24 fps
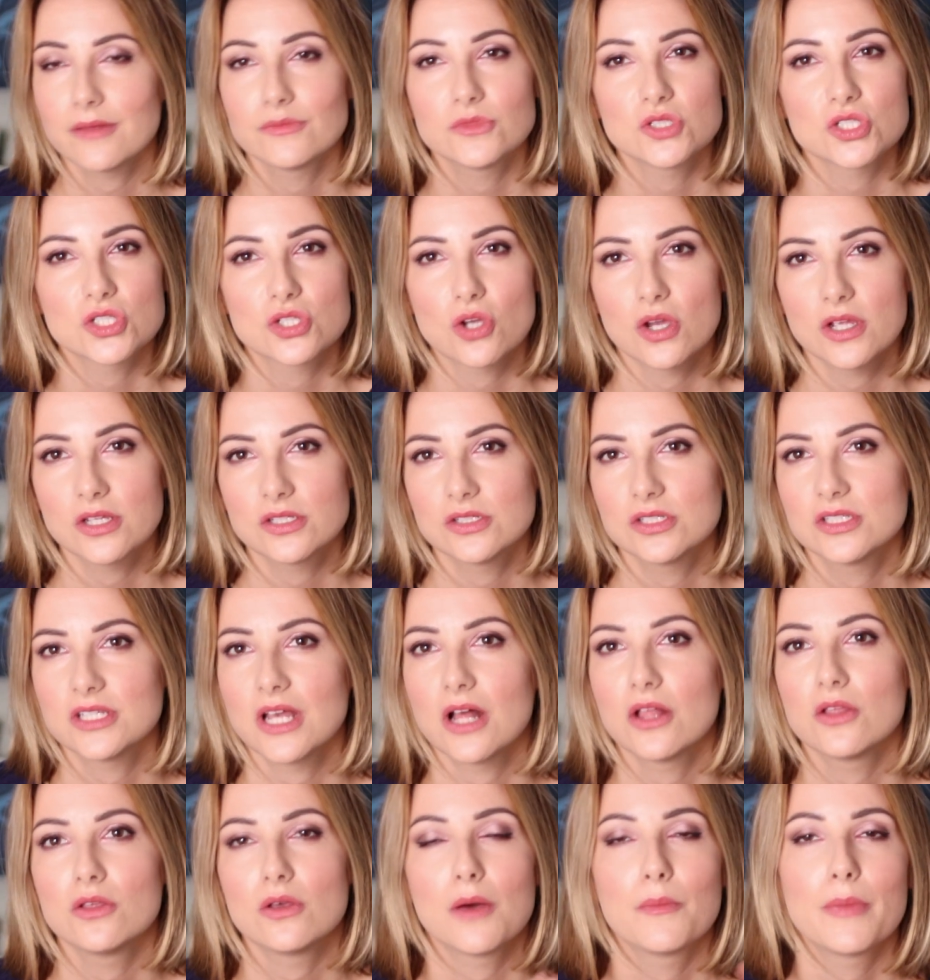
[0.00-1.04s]
I'm just going to
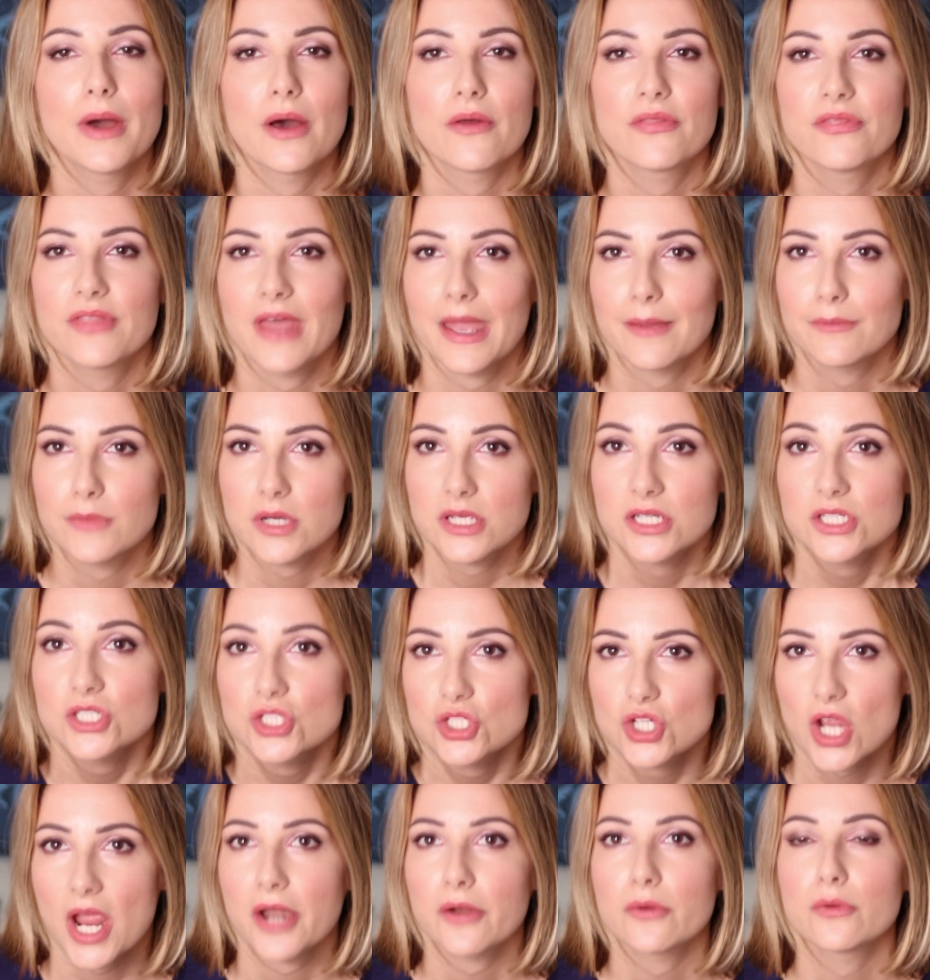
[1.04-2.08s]
tell you about them in
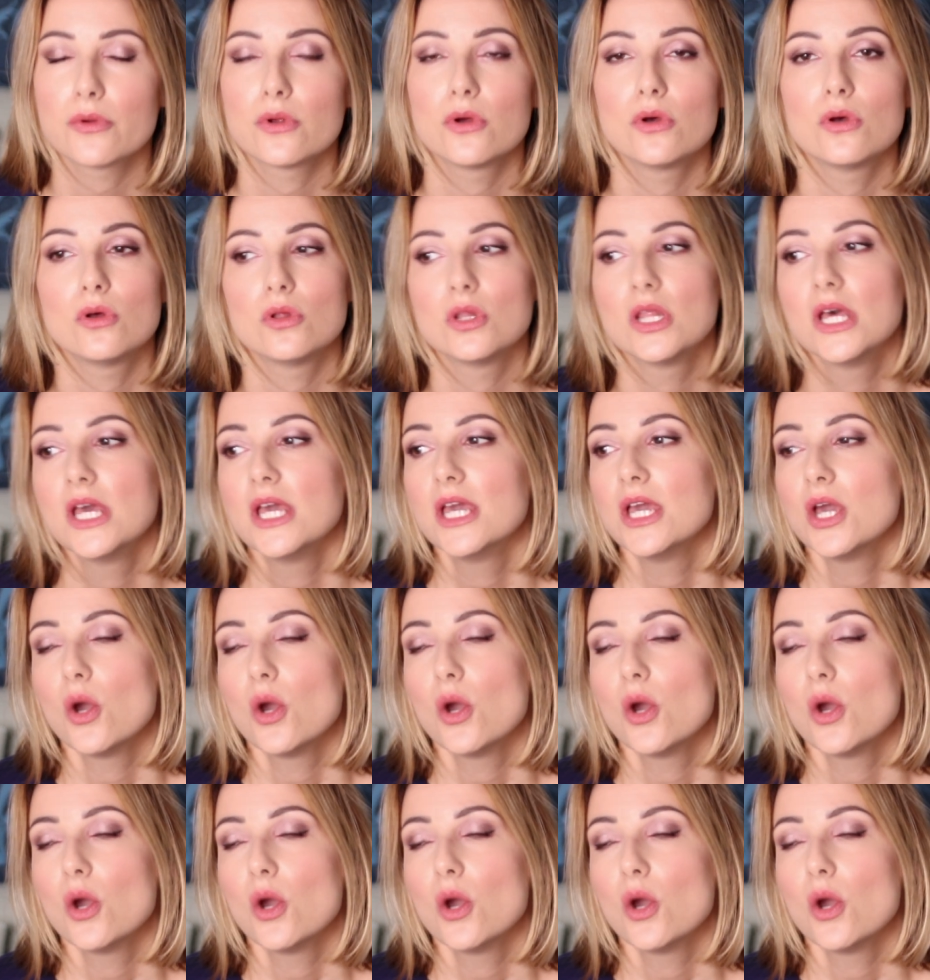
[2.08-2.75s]
general,